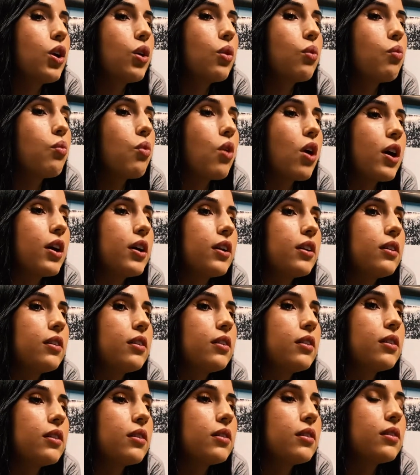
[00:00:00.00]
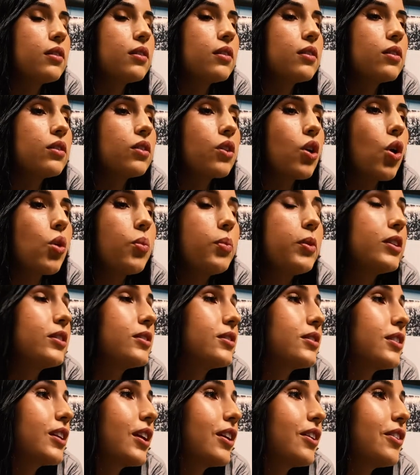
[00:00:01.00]
one coping
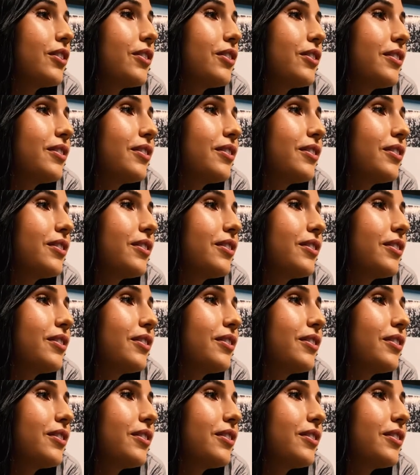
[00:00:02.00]
skill.